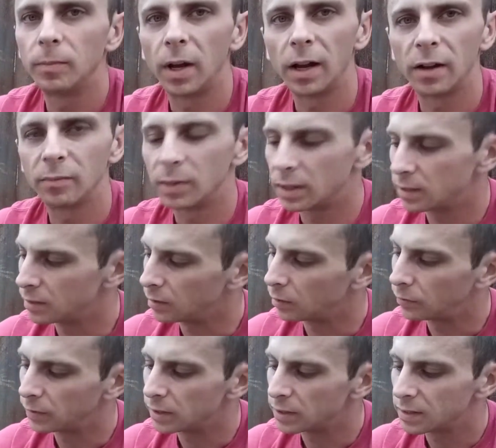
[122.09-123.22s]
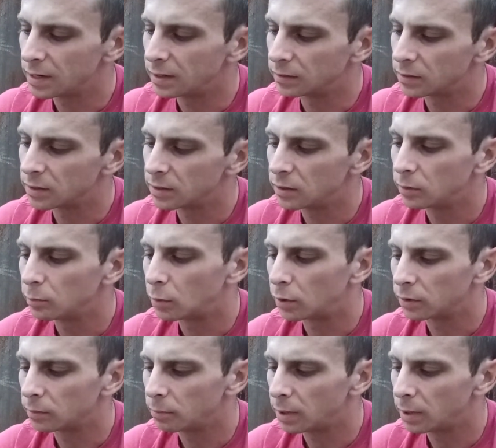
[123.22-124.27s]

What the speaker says: I have myself a stainless steel mortar and